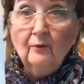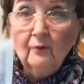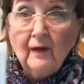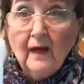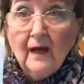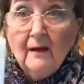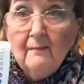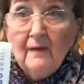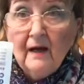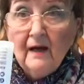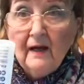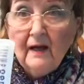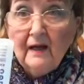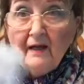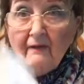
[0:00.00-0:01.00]
grab
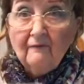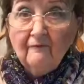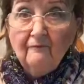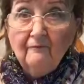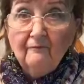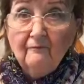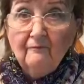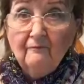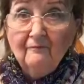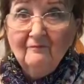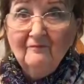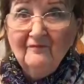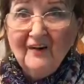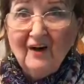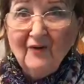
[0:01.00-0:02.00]
a
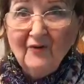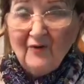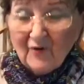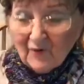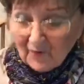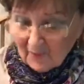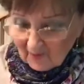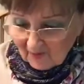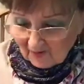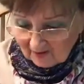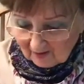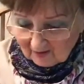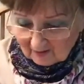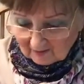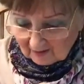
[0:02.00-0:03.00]

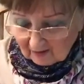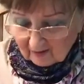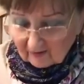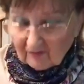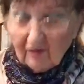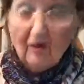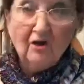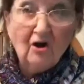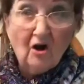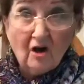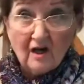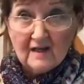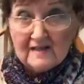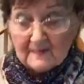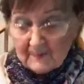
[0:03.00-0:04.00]
Velcro or
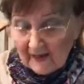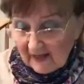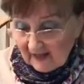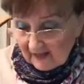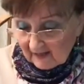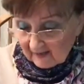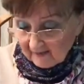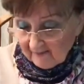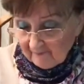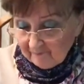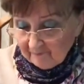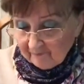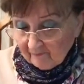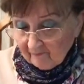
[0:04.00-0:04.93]
gauze pad,